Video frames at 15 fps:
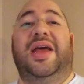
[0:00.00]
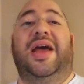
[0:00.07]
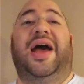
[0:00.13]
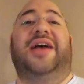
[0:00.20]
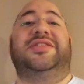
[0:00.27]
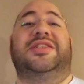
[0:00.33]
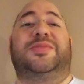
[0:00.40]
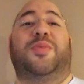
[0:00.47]

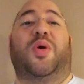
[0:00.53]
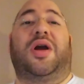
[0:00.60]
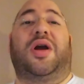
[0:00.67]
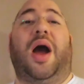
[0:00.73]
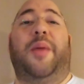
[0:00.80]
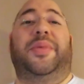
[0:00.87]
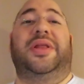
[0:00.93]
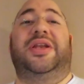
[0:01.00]
as it's more
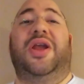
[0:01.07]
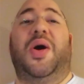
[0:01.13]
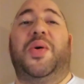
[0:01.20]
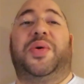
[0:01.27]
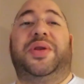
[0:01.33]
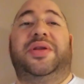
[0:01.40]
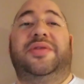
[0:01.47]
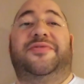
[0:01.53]
commonly
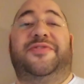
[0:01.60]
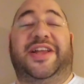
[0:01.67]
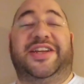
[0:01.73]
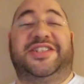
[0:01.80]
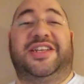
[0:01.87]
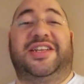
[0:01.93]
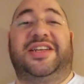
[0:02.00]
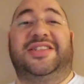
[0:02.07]
known,
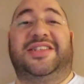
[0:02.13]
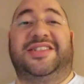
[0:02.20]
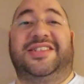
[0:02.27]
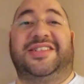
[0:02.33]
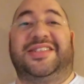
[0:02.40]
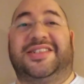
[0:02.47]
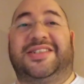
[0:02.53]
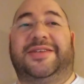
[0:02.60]
flesh-eating
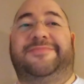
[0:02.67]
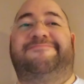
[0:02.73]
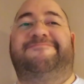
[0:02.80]
disease.